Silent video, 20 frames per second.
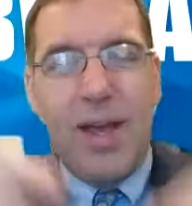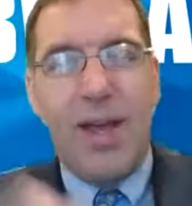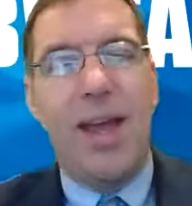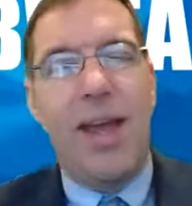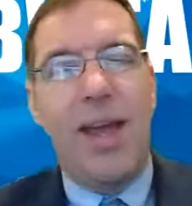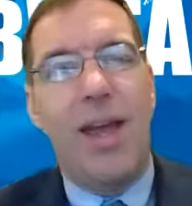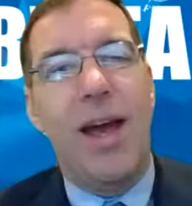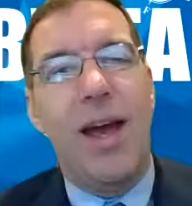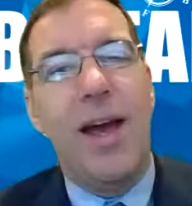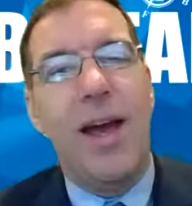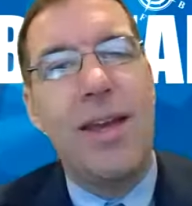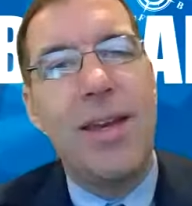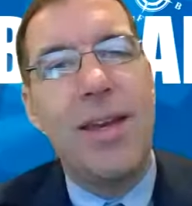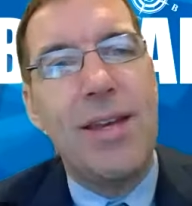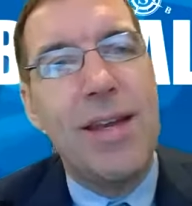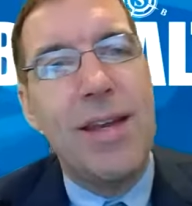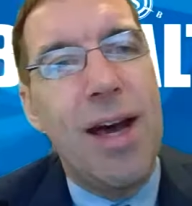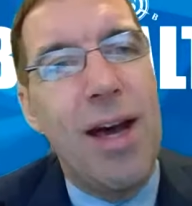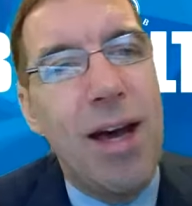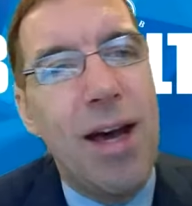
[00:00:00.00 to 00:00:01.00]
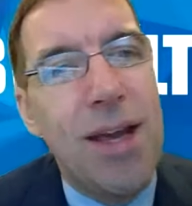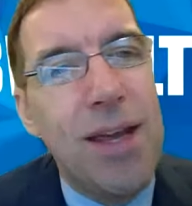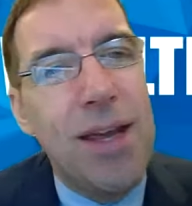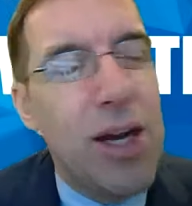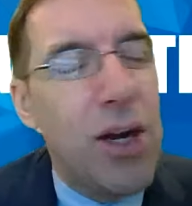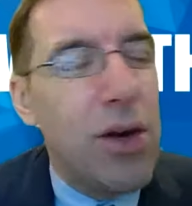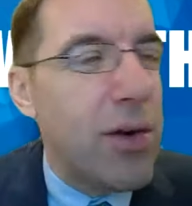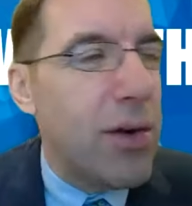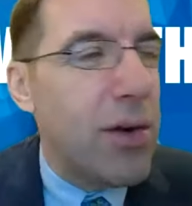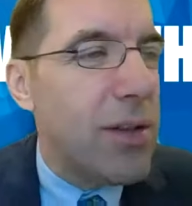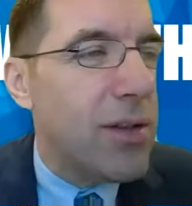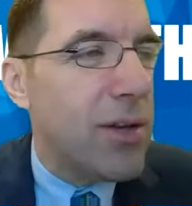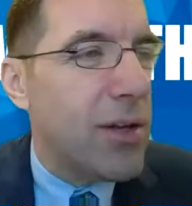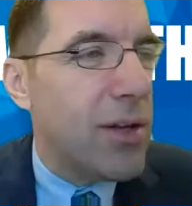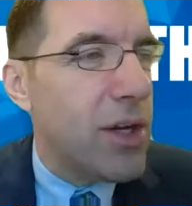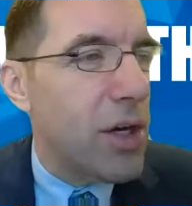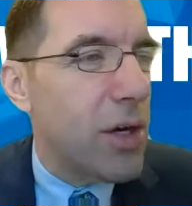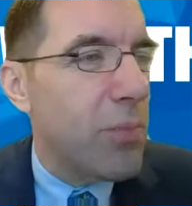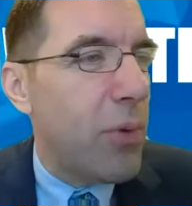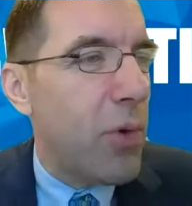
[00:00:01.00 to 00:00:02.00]
And, uh, you know, to
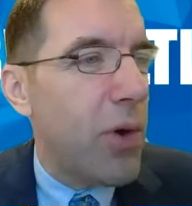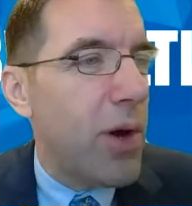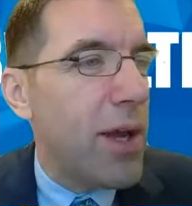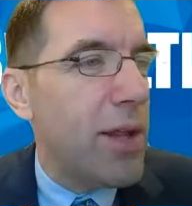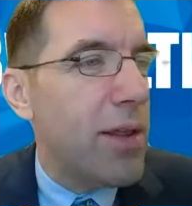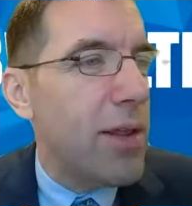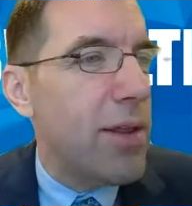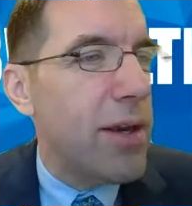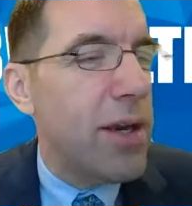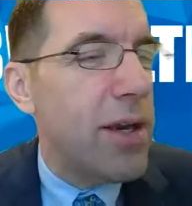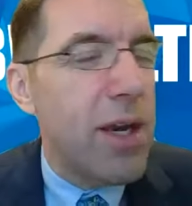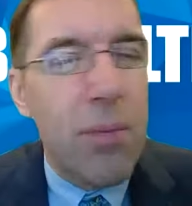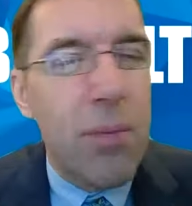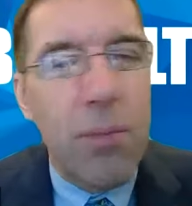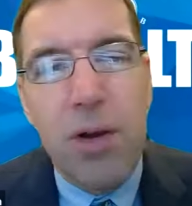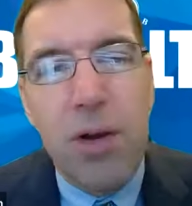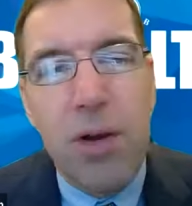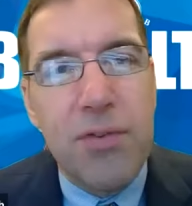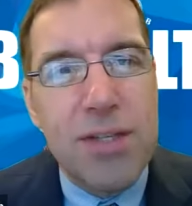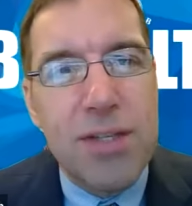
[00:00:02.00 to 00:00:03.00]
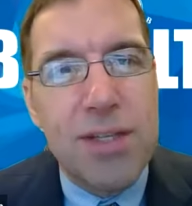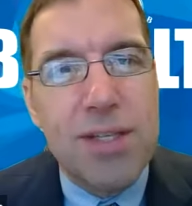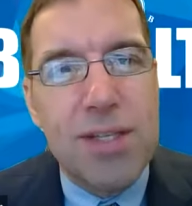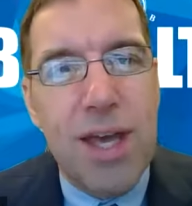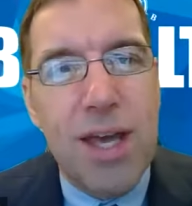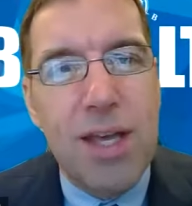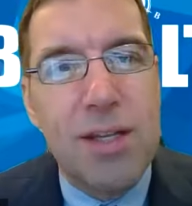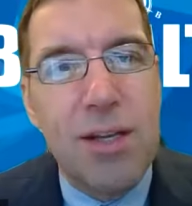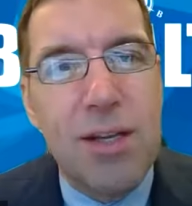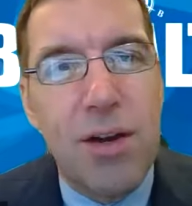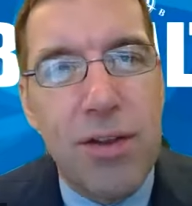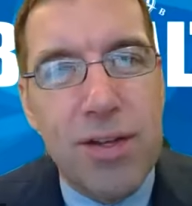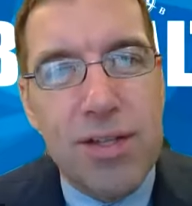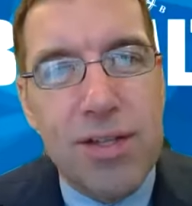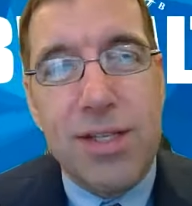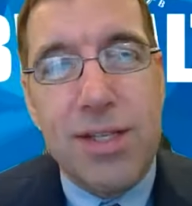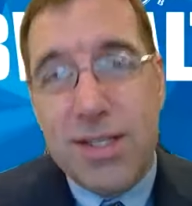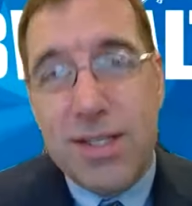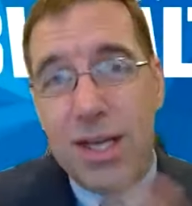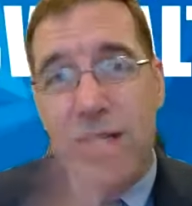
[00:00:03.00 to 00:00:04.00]
your point, the number of success or the
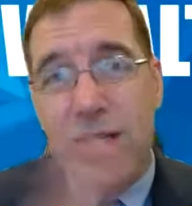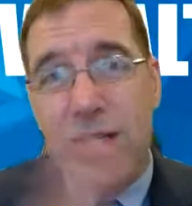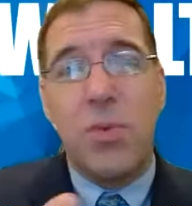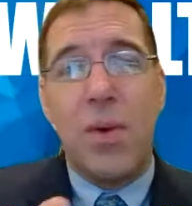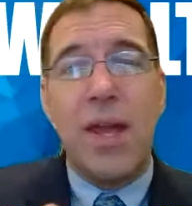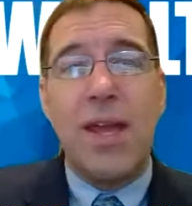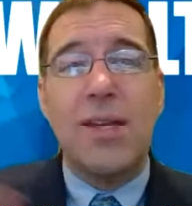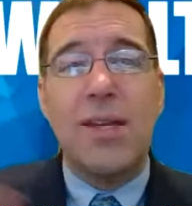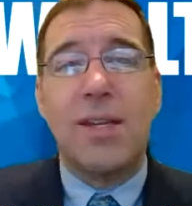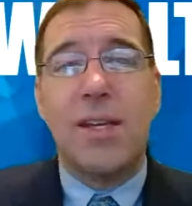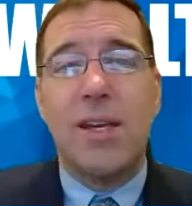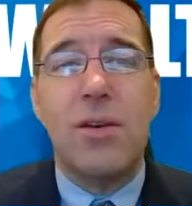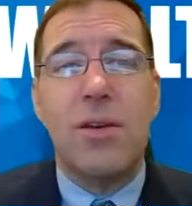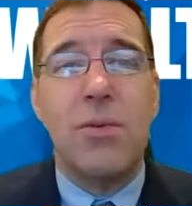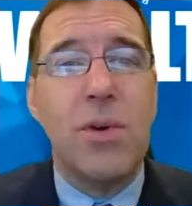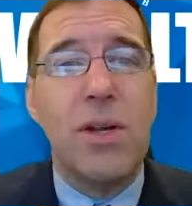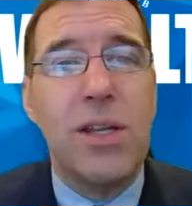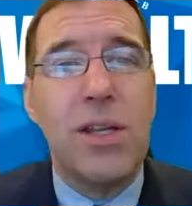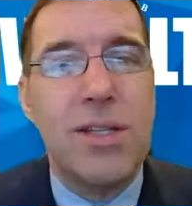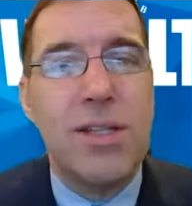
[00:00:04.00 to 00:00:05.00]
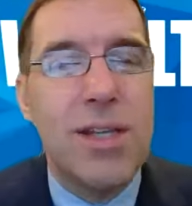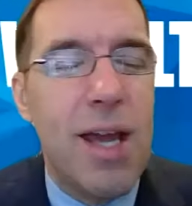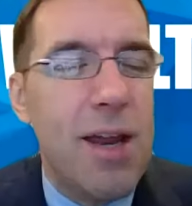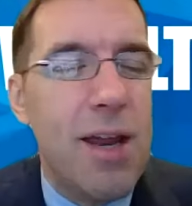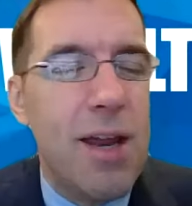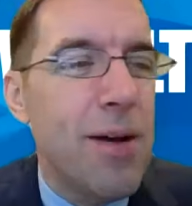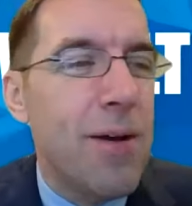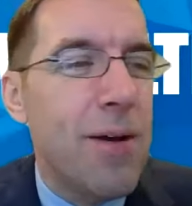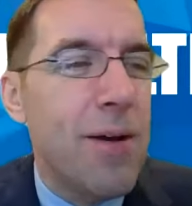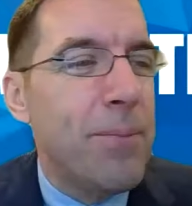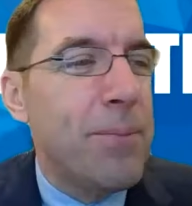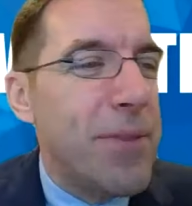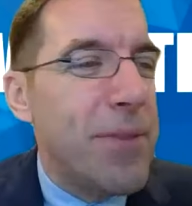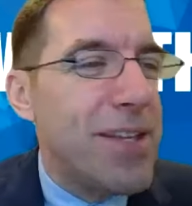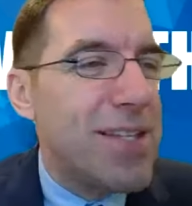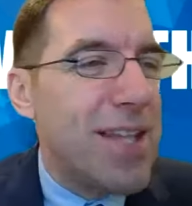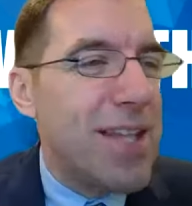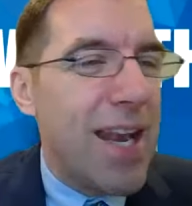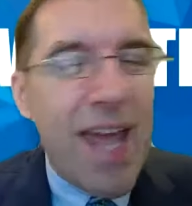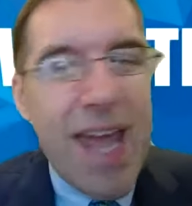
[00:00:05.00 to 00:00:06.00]
success rate in real estate
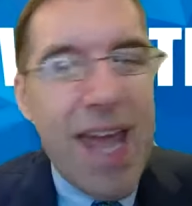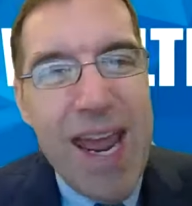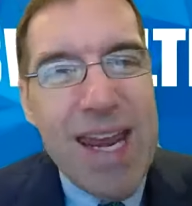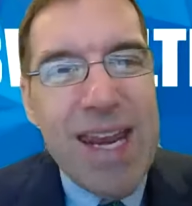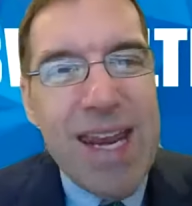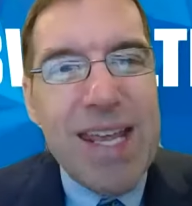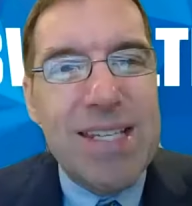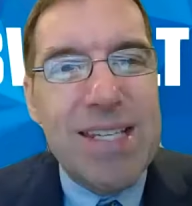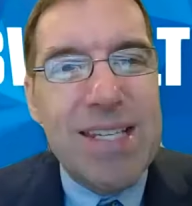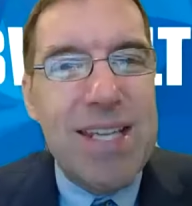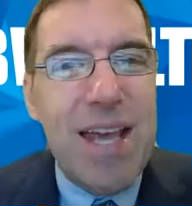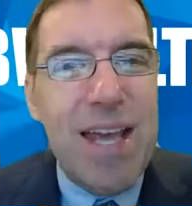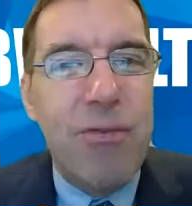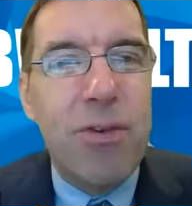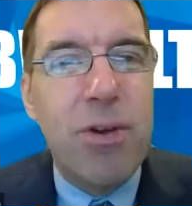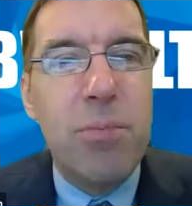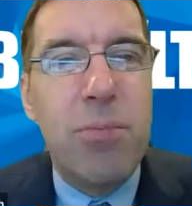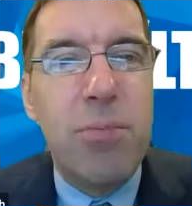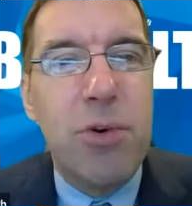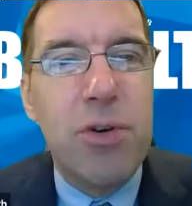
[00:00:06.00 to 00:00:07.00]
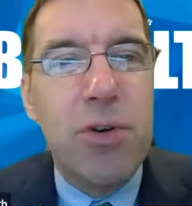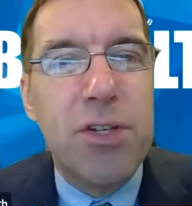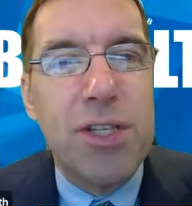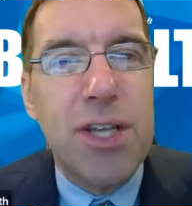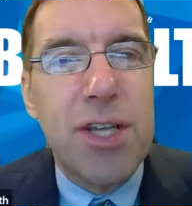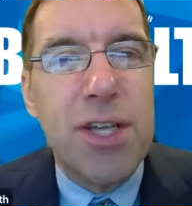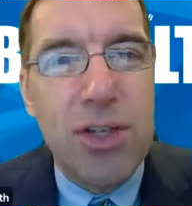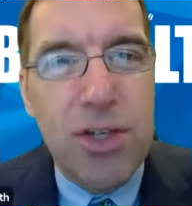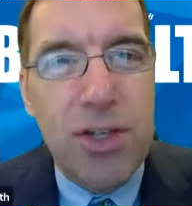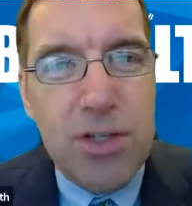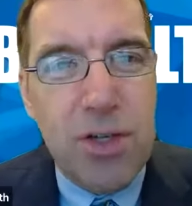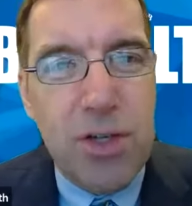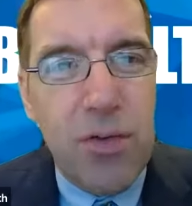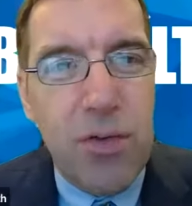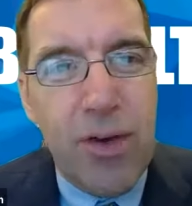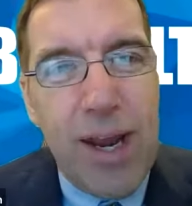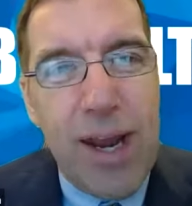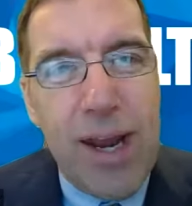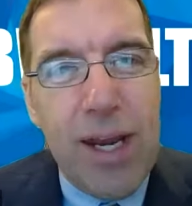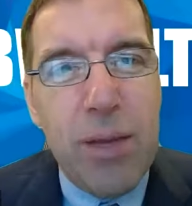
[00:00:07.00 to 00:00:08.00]
is that eighty-seven percent, just
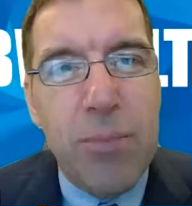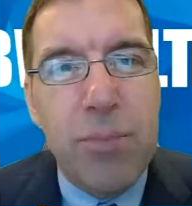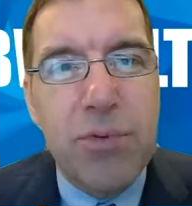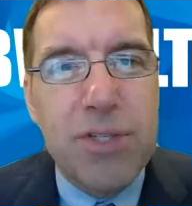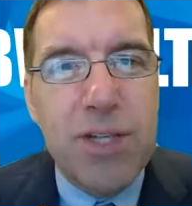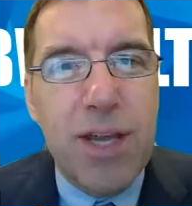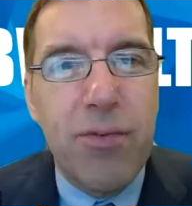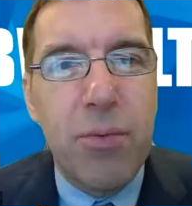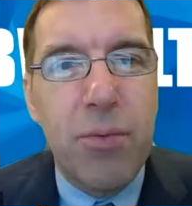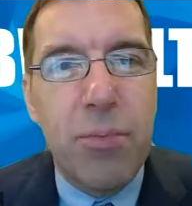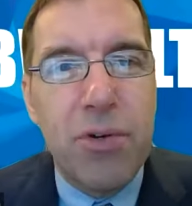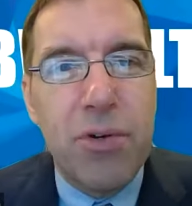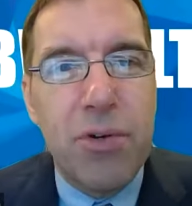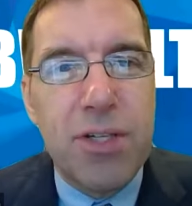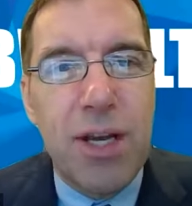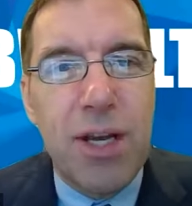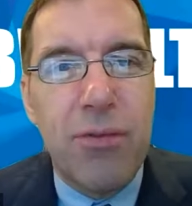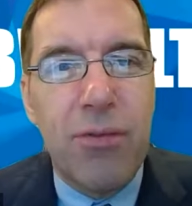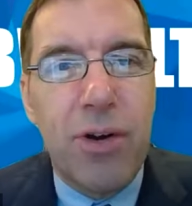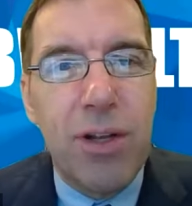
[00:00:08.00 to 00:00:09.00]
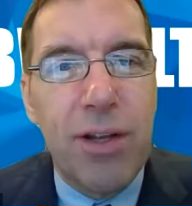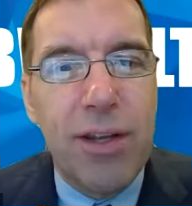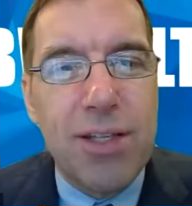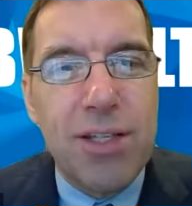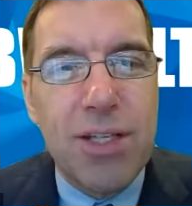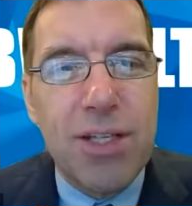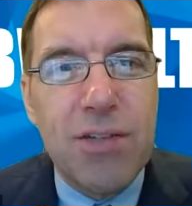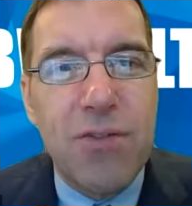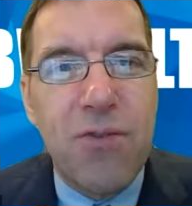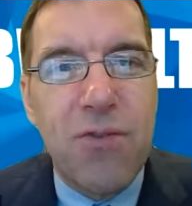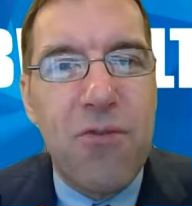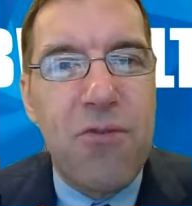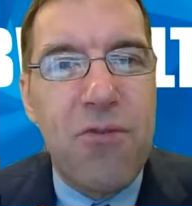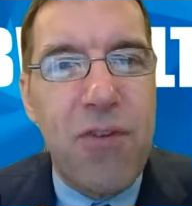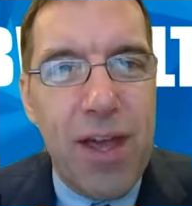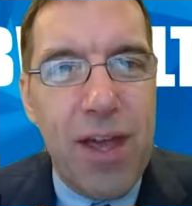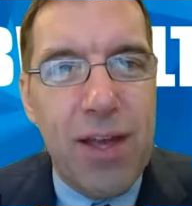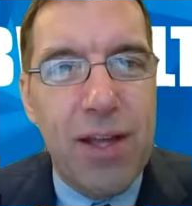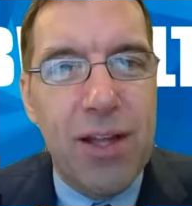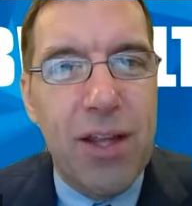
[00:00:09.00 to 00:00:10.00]
over eighty-seven percent of all agents
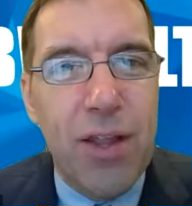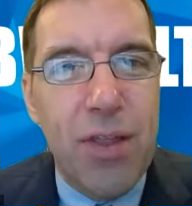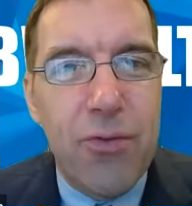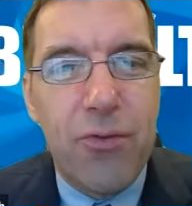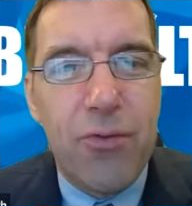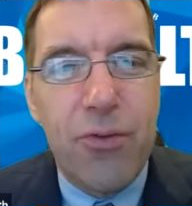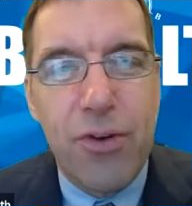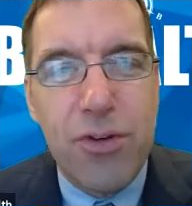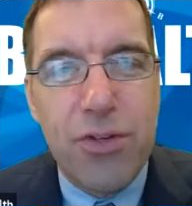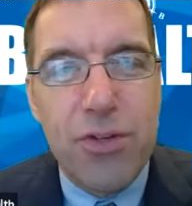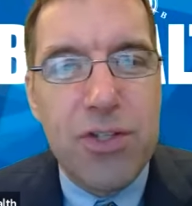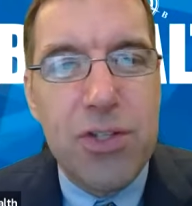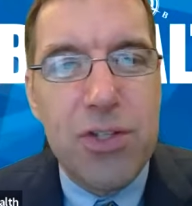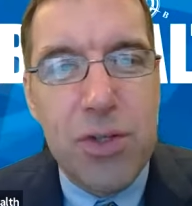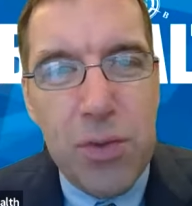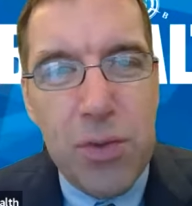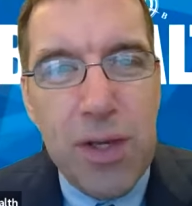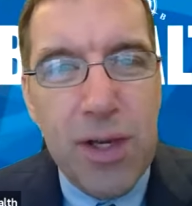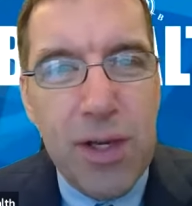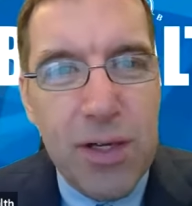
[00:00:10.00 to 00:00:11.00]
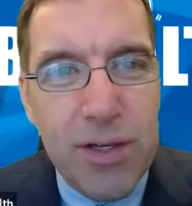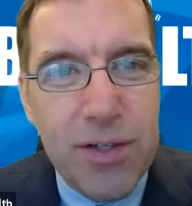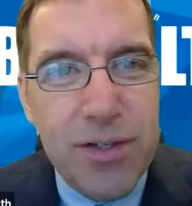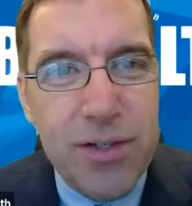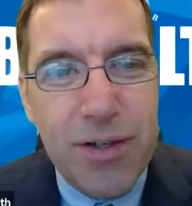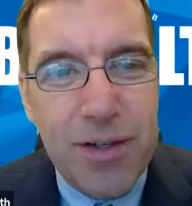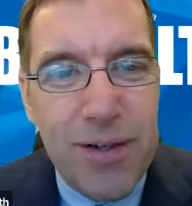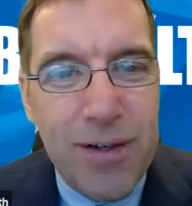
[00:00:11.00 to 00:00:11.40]
fail in the first two years.